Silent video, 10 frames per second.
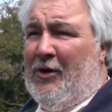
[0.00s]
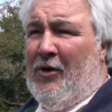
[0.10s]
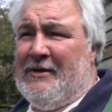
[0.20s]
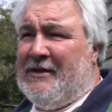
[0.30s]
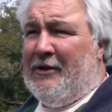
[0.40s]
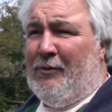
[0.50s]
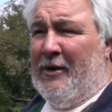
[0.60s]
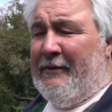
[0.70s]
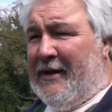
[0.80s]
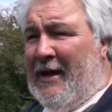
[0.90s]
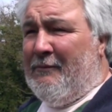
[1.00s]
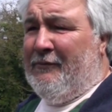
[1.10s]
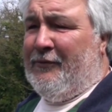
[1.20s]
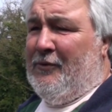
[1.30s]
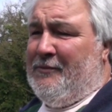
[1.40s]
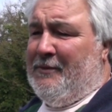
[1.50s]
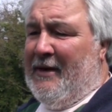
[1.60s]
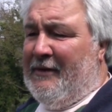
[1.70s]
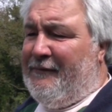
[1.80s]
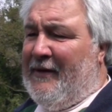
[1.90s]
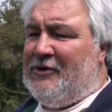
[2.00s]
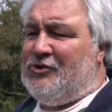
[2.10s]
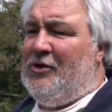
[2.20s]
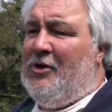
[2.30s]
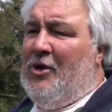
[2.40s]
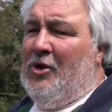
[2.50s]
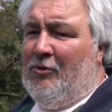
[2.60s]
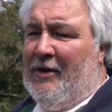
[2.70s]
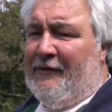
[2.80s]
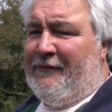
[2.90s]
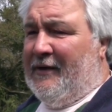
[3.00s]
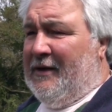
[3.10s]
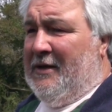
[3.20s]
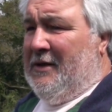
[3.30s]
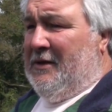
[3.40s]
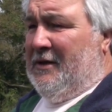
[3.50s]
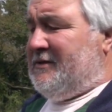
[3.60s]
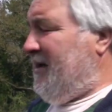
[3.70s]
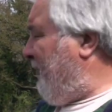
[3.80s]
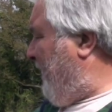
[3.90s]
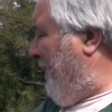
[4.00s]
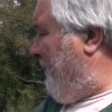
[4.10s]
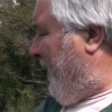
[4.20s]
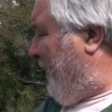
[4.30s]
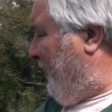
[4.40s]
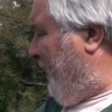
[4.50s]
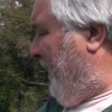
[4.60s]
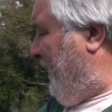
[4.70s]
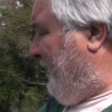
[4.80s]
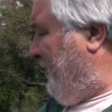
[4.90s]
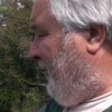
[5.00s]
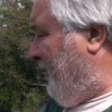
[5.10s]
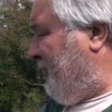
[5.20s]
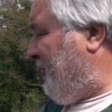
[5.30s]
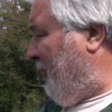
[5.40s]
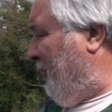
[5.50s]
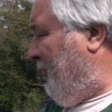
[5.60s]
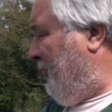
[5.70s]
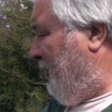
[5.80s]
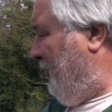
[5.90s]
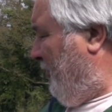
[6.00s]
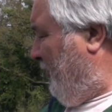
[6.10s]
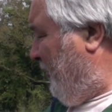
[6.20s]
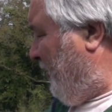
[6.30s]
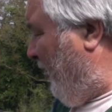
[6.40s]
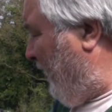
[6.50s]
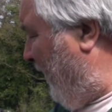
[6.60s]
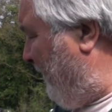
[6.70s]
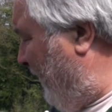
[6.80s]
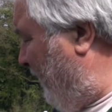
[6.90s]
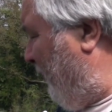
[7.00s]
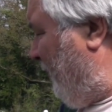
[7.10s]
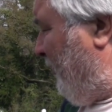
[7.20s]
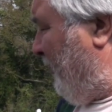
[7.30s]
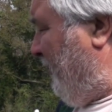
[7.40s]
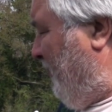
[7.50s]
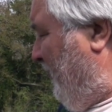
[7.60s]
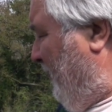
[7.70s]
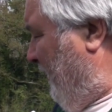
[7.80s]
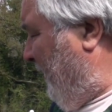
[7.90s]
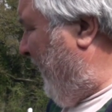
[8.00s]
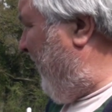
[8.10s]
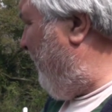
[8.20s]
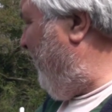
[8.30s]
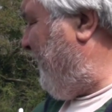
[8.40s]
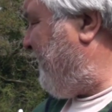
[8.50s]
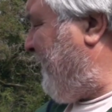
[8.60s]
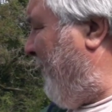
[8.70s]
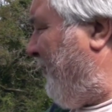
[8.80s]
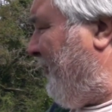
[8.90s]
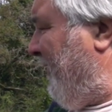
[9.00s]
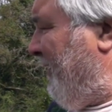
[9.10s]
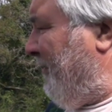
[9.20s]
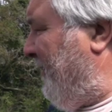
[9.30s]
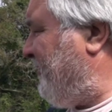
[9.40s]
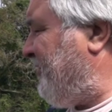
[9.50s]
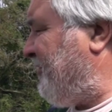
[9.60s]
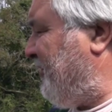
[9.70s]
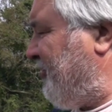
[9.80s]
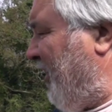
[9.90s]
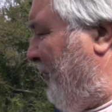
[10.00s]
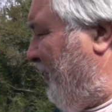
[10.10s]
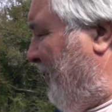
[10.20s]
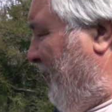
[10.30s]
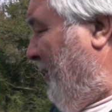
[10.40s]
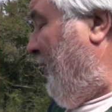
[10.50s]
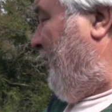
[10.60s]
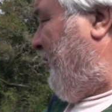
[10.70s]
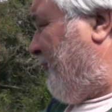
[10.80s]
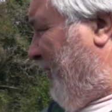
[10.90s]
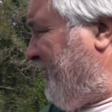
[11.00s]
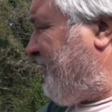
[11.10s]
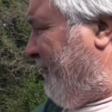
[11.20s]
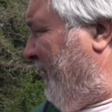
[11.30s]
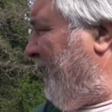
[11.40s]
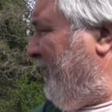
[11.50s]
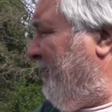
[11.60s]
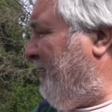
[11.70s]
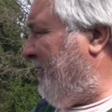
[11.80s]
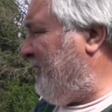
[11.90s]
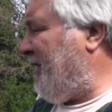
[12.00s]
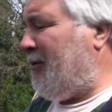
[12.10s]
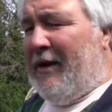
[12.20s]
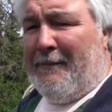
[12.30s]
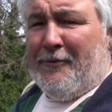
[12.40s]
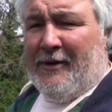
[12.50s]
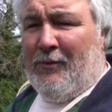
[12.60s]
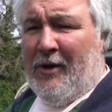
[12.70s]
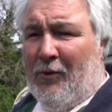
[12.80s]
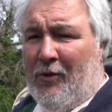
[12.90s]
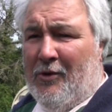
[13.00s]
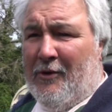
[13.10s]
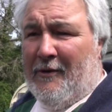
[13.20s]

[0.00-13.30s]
idea where it come from, the manufacturer or anything. There's no comeback on that at all. You can't go back, oh look. And that, I mean, the step on there, like, it's just a joke. The rest of it has held up pretty well,